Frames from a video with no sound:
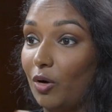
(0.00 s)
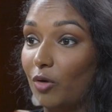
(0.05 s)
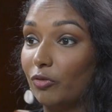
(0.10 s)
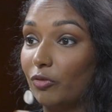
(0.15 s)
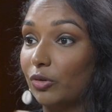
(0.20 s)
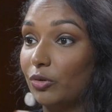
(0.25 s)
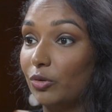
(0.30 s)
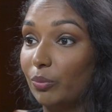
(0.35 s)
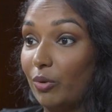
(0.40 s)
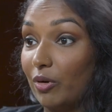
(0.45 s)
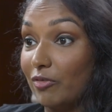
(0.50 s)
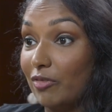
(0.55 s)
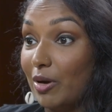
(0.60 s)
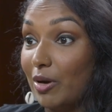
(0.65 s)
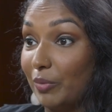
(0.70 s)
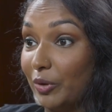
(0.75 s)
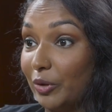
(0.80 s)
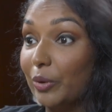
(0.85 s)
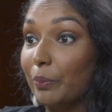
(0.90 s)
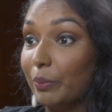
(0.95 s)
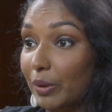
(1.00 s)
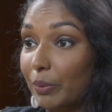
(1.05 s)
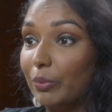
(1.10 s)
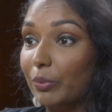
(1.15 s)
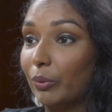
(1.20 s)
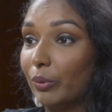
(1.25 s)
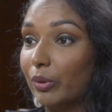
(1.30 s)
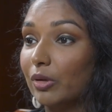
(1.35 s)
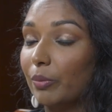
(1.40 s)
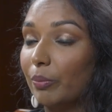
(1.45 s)
Over 2.5 million
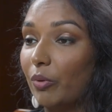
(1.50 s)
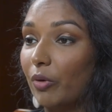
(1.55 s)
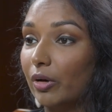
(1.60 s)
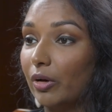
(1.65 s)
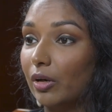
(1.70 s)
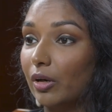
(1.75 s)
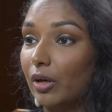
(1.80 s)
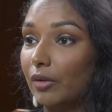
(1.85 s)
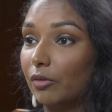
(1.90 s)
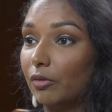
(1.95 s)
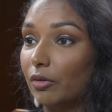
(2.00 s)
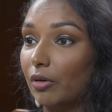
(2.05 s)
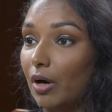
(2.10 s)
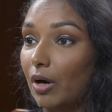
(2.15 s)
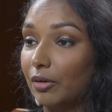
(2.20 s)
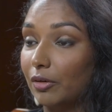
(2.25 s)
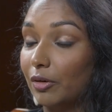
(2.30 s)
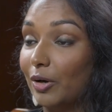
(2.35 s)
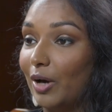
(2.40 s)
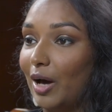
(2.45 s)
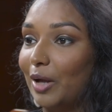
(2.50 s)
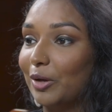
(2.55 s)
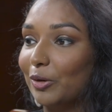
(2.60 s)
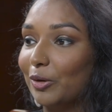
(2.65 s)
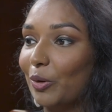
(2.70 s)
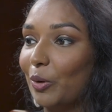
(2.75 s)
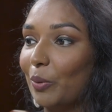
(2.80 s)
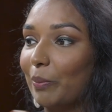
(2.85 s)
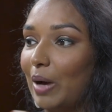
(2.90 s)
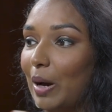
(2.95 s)
people were deported under
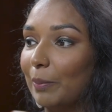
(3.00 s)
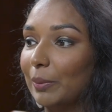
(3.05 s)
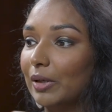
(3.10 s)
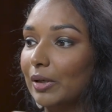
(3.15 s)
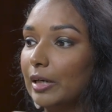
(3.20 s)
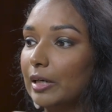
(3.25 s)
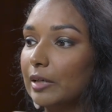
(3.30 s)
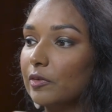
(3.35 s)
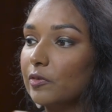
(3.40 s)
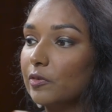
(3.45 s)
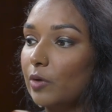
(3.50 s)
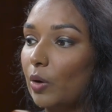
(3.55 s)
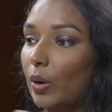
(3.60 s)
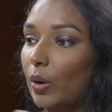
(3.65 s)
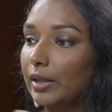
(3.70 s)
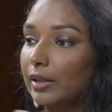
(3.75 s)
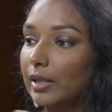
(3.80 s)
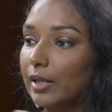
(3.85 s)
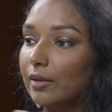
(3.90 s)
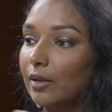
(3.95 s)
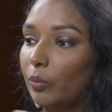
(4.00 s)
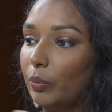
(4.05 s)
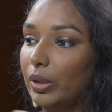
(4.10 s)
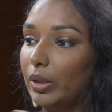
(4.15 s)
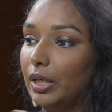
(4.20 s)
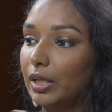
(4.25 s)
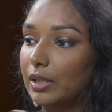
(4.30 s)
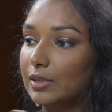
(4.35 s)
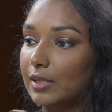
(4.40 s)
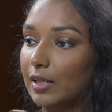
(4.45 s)
Obama. And so I think that we
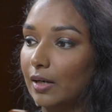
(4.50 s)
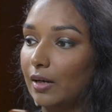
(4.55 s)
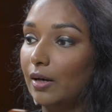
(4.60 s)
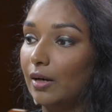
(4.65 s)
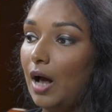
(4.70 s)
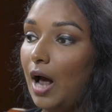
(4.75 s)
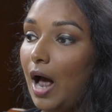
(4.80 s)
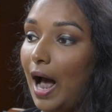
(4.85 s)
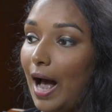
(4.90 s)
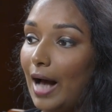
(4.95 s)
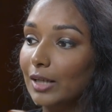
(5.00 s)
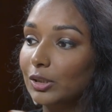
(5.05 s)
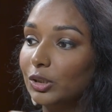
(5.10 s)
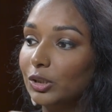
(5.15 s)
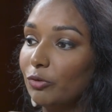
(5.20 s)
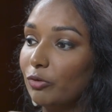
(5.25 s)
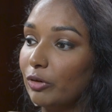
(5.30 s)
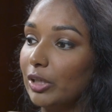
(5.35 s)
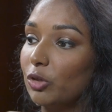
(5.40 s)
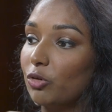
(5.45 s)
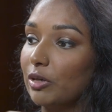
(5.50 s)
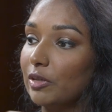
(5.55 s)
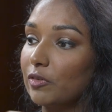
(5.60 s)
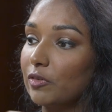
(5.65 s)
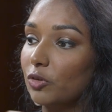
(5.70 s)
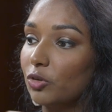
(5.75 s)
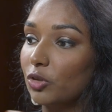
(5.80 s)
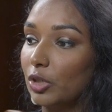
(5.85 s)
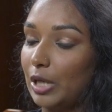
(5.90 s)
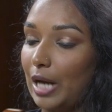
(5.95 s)
need to actually really
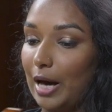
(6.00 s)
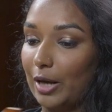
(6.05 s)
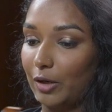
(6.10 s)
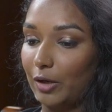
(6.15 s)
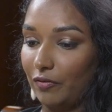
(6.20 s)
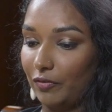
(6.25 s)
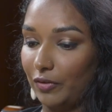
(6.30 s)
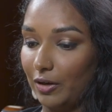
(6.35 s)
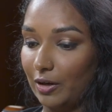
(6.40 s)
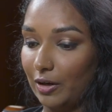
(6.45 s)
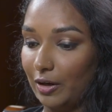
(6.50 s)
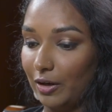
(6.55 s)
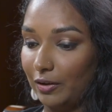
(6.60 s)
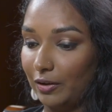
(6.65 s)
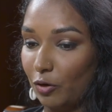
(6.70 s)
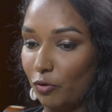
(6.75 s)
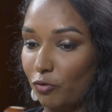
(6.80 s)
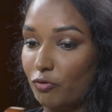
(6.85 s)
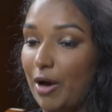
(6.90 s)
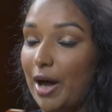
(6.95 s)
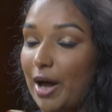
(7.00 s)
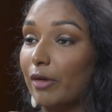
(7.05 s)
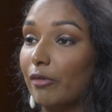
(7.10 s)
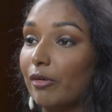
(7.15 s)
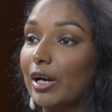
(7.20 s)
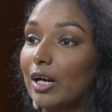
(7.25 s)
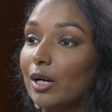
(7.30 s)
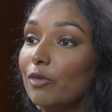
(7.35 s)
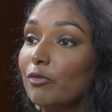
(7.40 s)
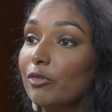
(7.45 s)
transition out of the
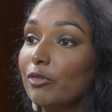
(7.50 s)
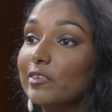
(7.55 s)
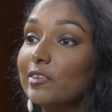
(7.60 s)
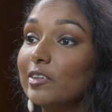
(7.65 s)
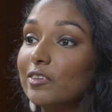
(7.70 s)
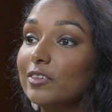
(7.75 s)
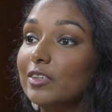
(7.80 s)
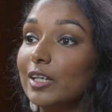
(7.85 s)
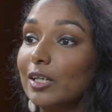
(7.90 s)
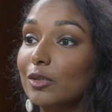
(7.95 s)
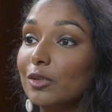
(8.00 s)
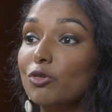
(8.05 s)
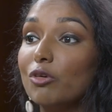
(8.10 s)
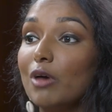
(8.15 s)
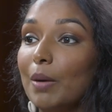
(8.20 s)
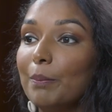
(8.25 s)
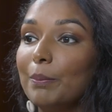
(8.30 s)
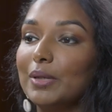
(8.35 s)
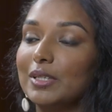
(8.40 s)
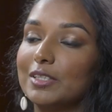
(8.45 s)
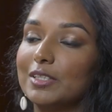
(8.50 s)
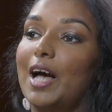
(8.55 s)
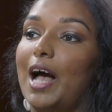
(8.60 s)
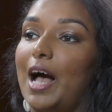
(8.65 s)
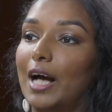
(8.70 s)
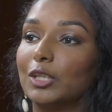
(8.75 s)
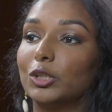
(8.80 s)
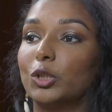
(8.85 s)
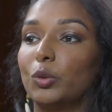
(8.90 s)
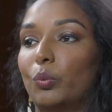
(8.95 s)
rhetoric of resisting Trump into
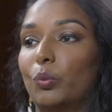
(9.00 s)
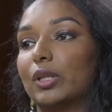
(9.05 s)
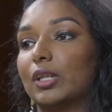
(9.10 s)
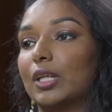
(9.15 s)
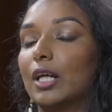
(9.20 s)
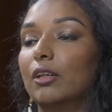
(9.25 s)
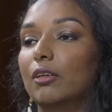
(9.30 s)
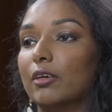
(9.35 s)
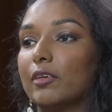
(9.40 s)
actually what that